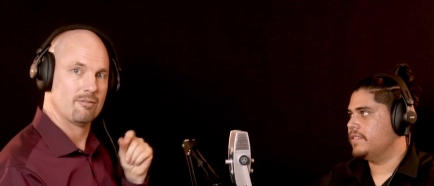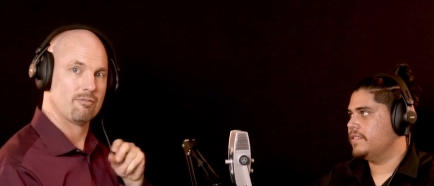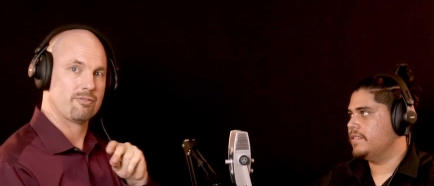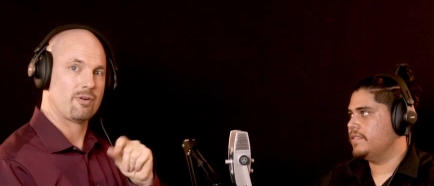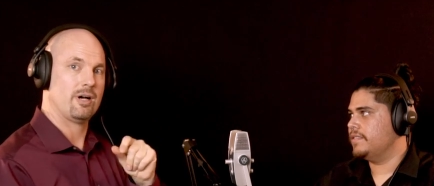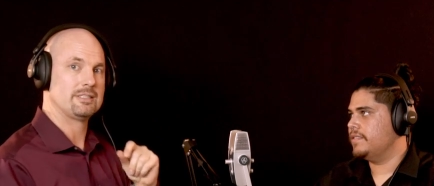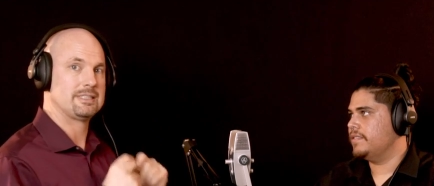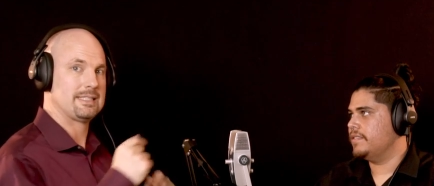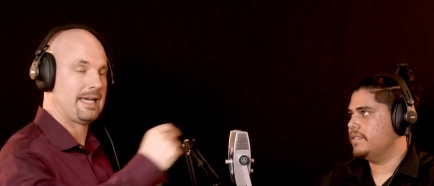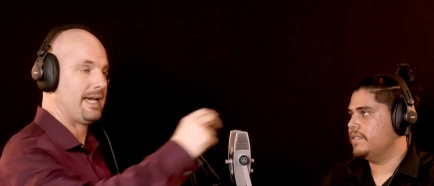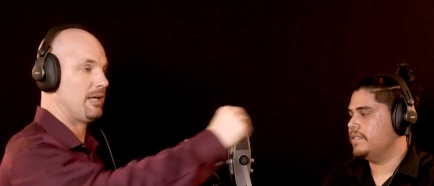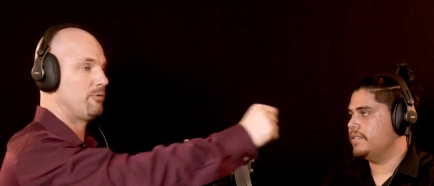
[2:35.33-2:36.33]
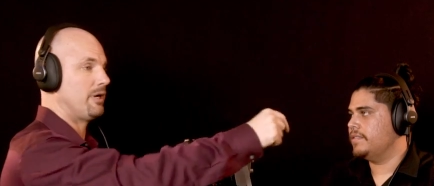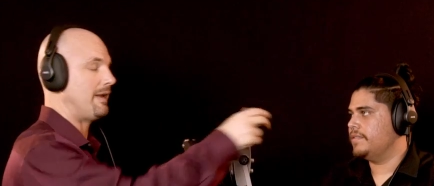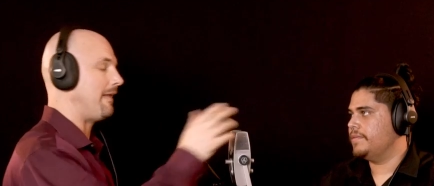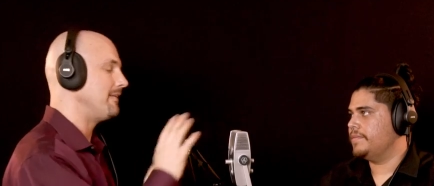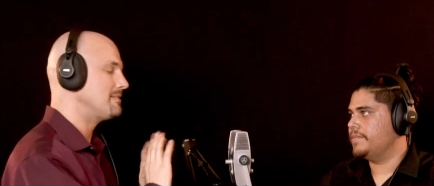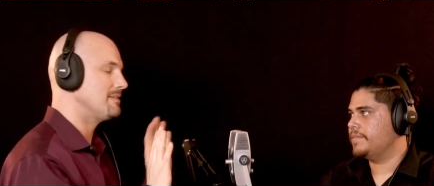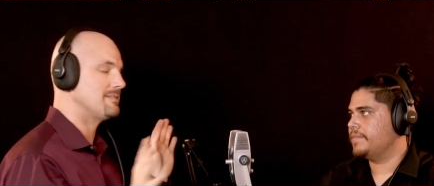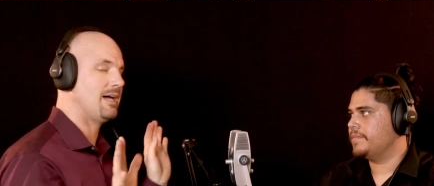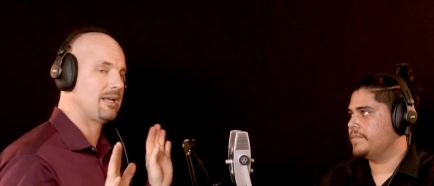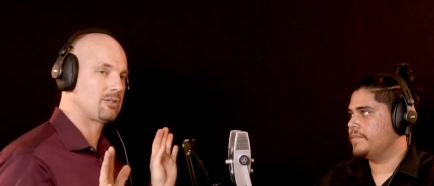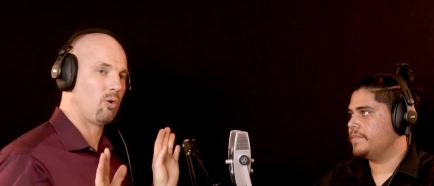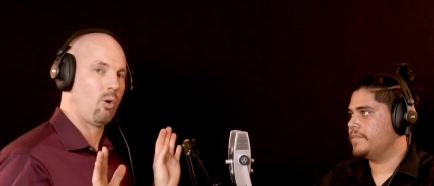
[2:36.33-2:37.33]
Speaker 1: front and rear. Now, this is
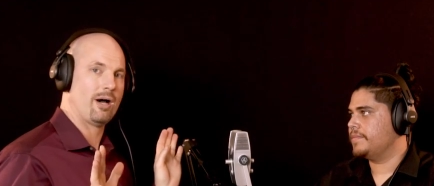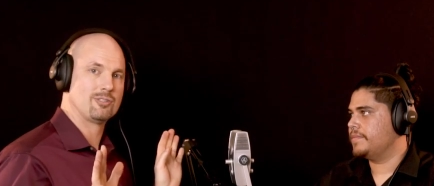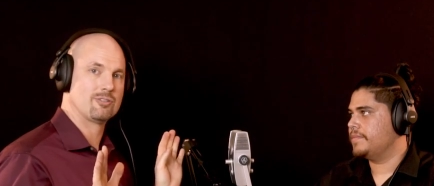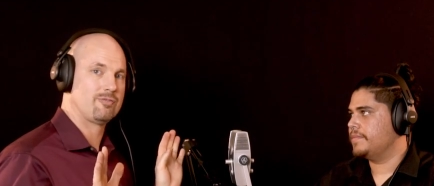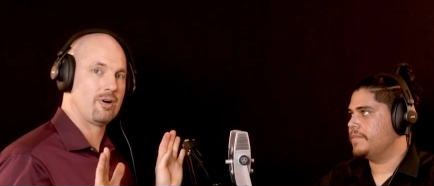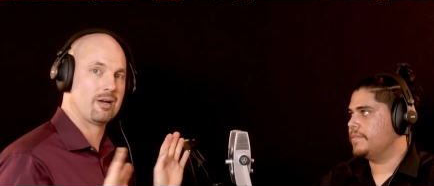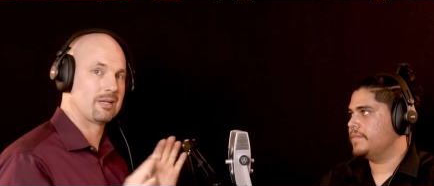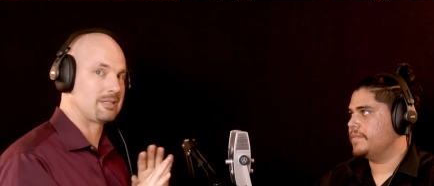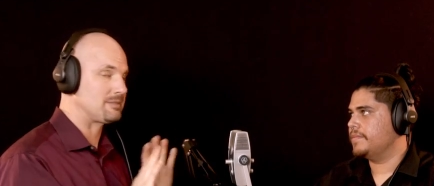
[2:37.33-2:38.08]
not quadraphonic.